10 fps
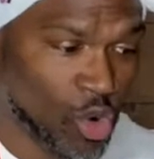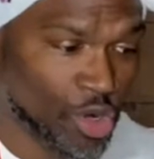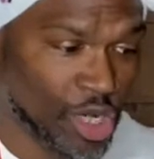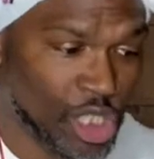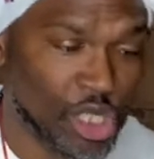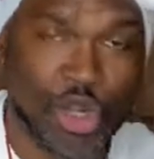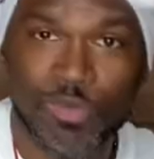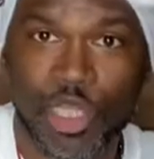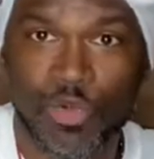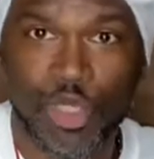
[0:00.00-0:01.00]
because you know I'm
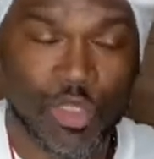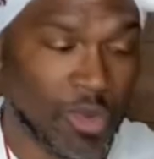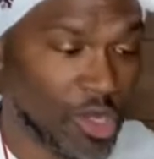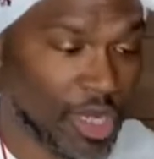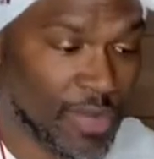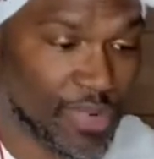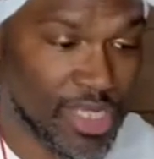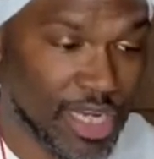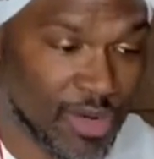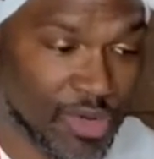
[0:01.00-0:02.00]
dealing with a smaller heat press here,
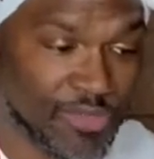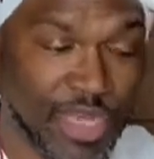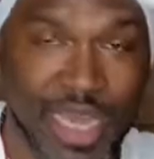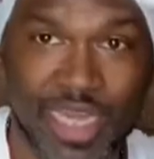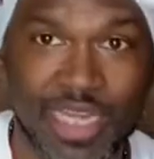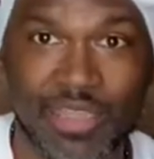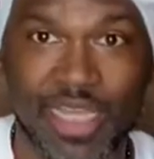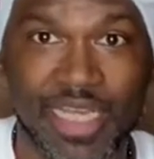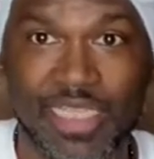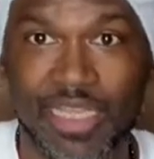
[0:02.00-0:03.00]
but if you got anything
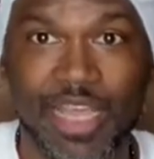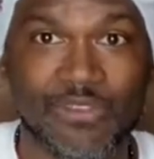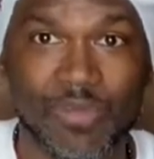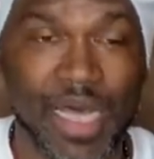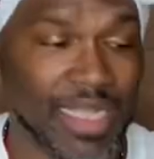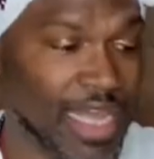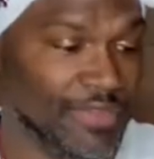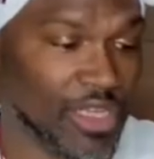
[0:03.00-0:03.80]
that's 11 by 11,